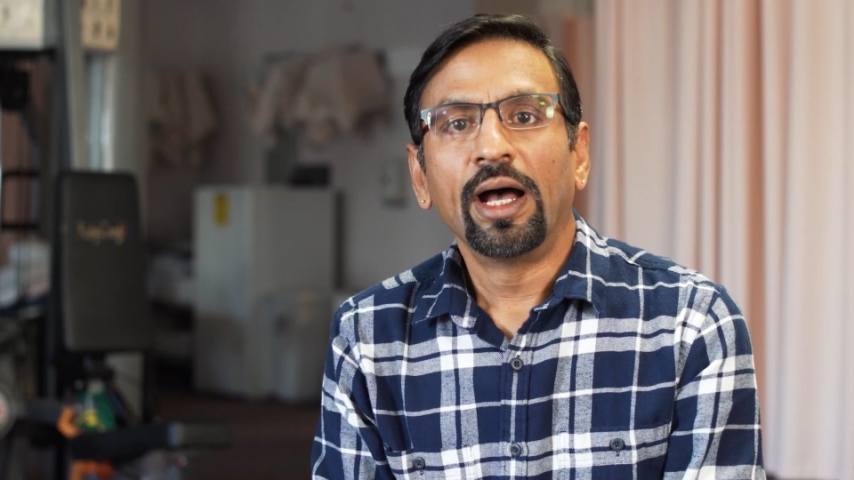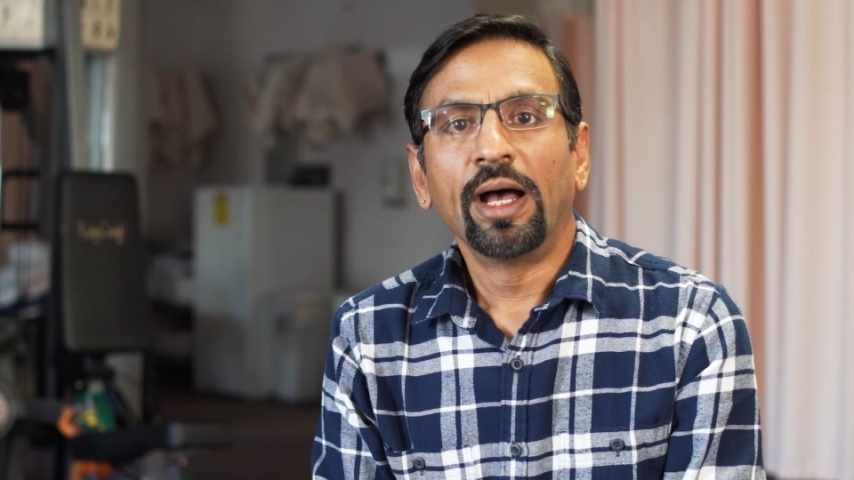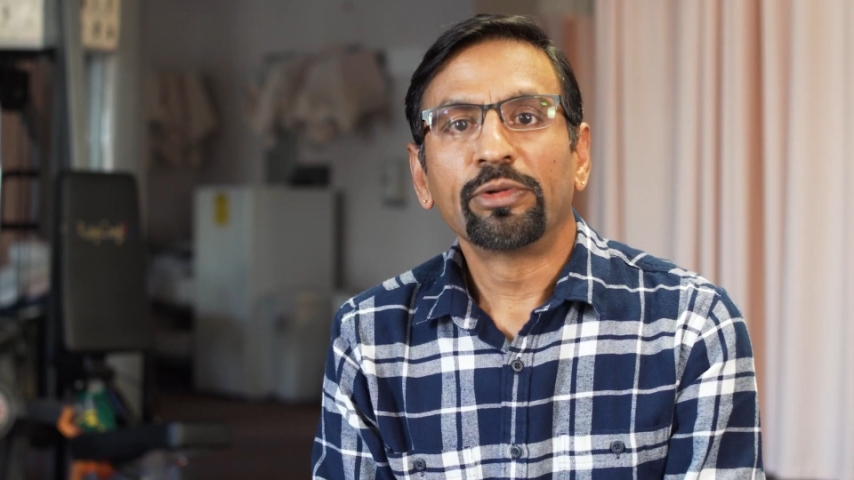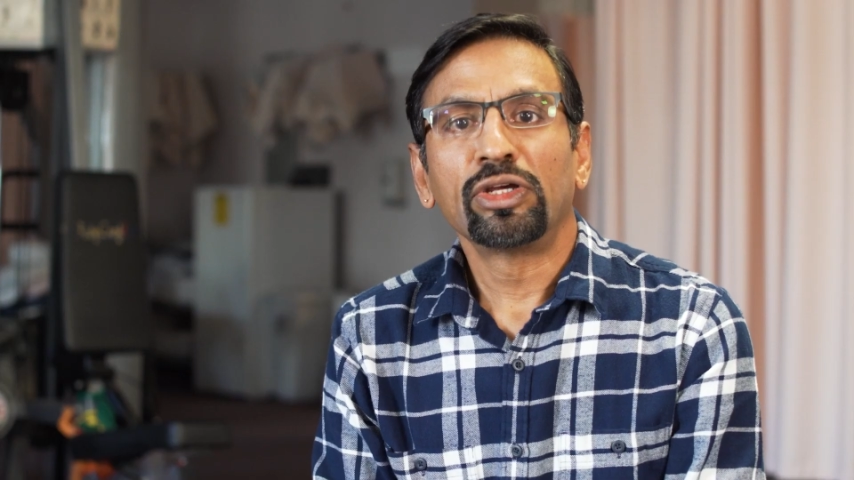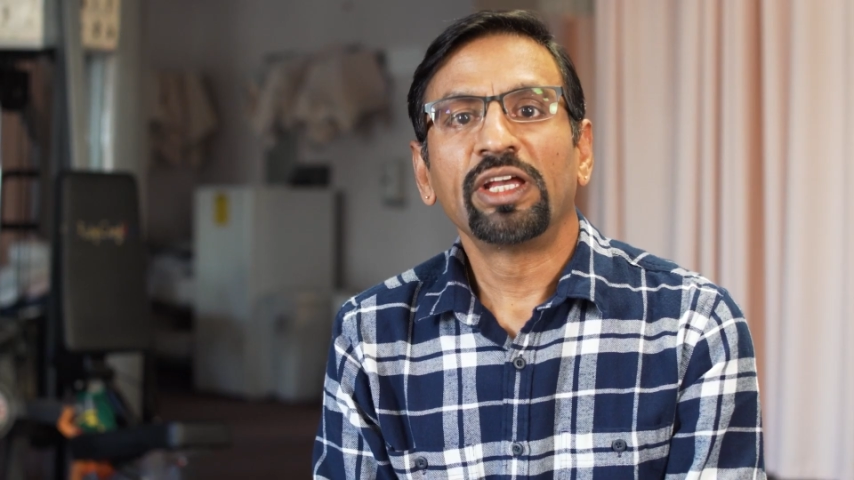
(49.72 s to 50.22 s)

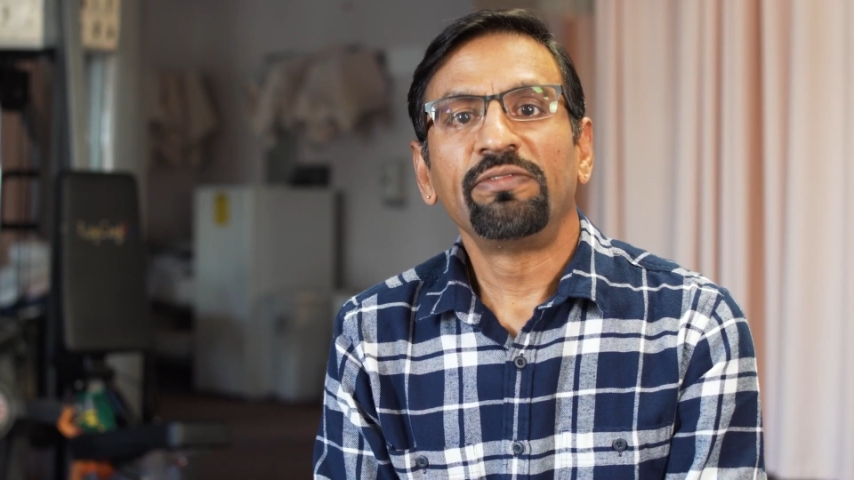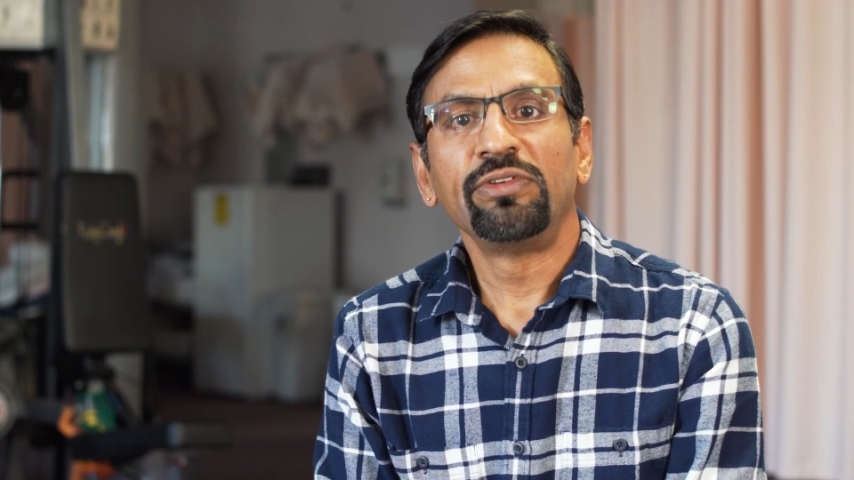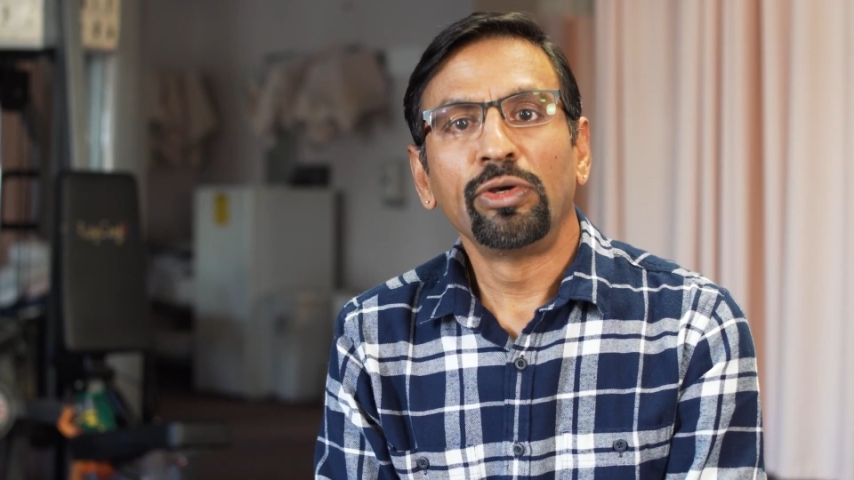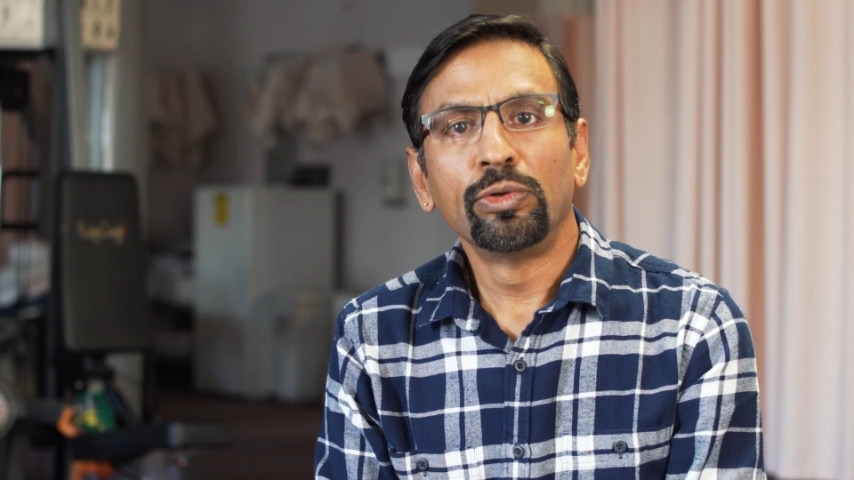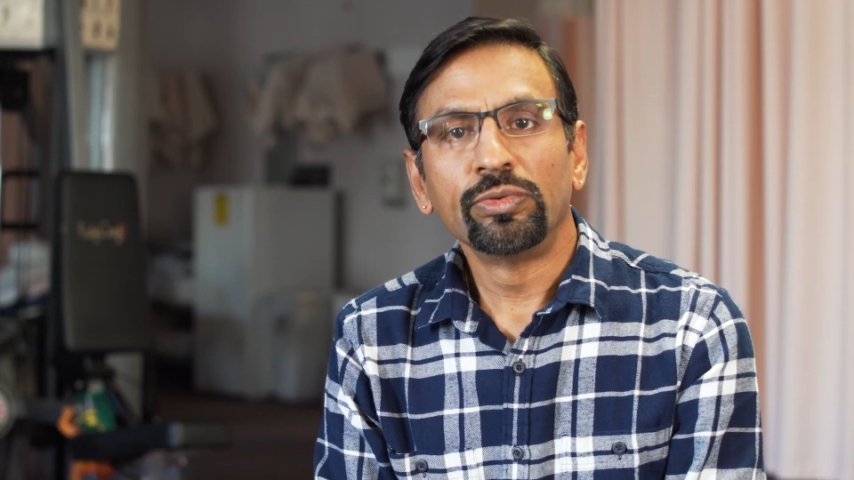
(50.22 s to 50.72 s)
I'm going to give
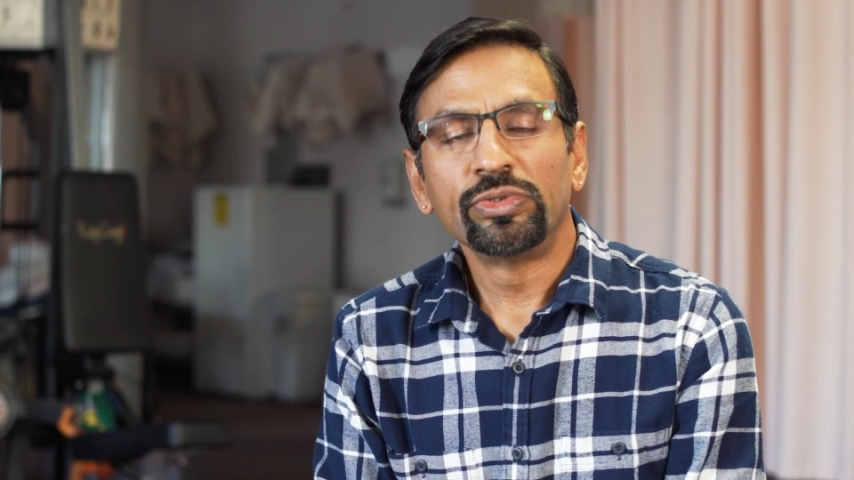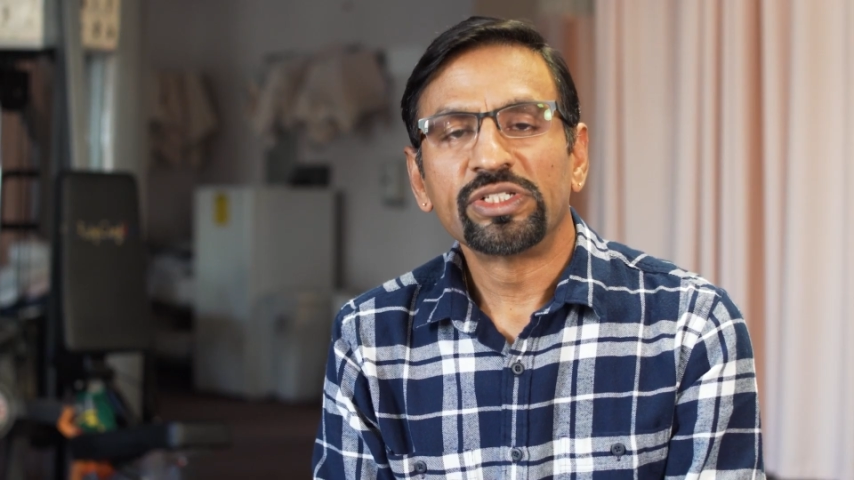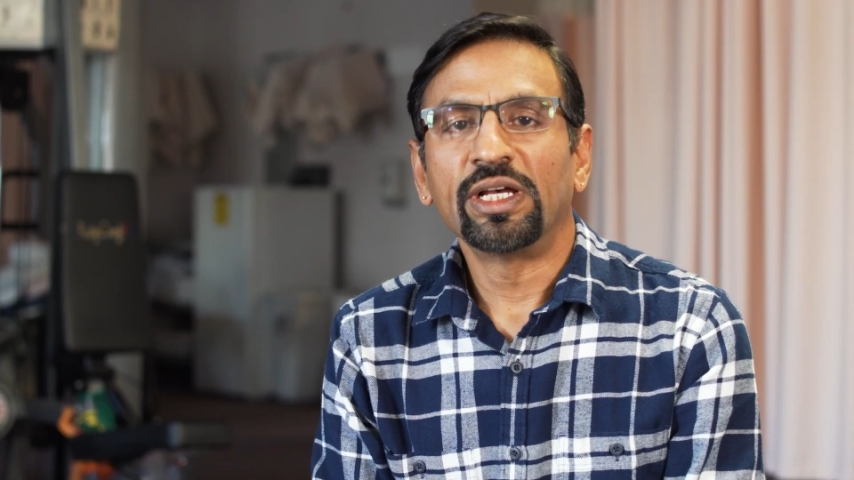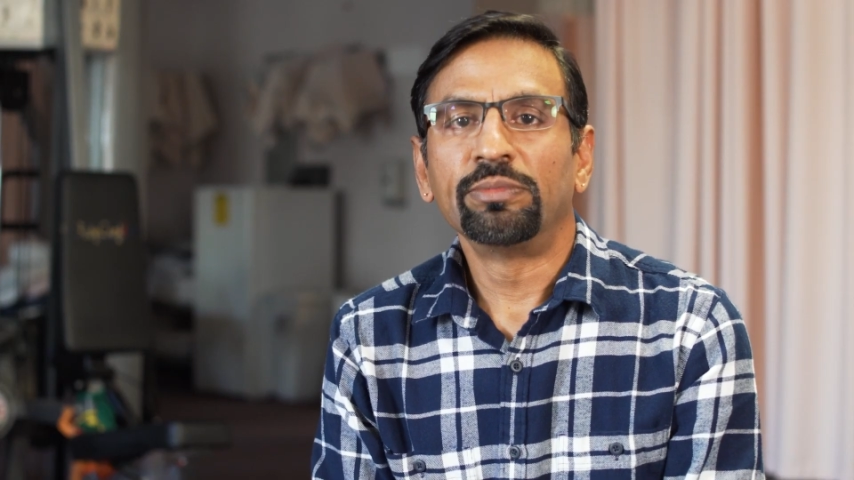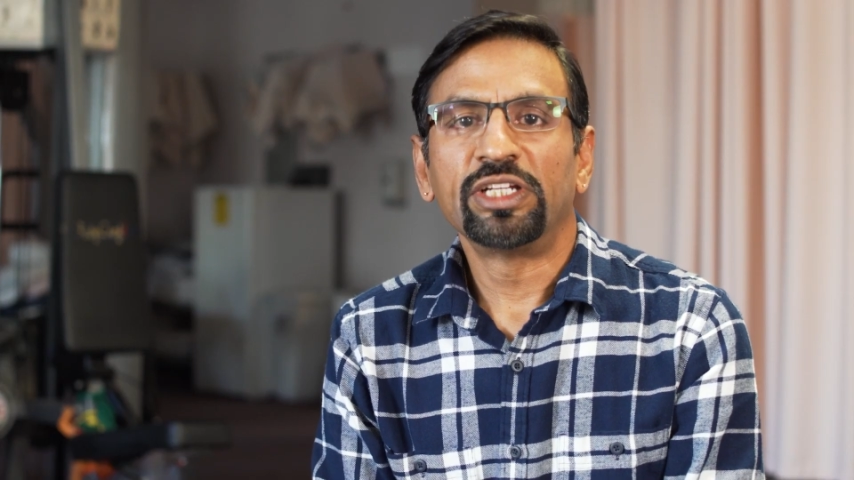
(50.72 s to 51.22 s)
you some